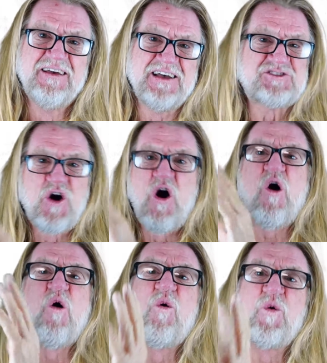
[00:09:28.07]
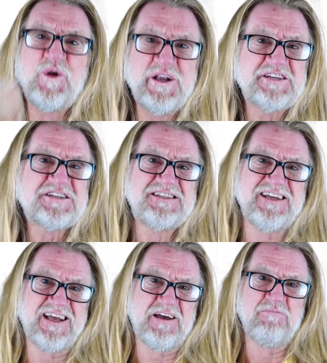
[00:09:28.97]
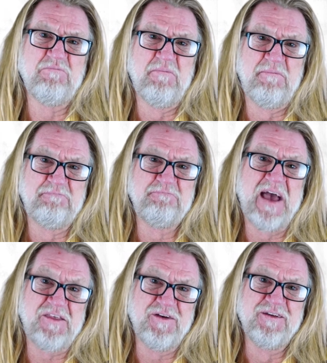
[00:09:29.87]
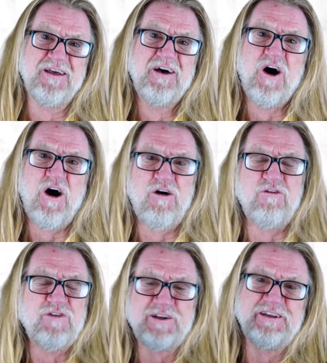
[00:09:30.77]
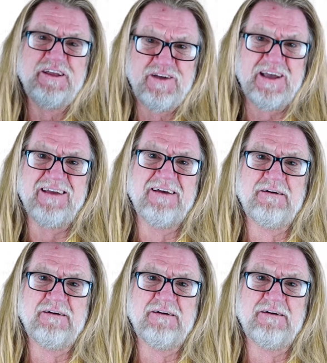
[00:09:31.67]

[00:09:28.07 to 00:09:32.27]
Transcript: It's a holistic method of living.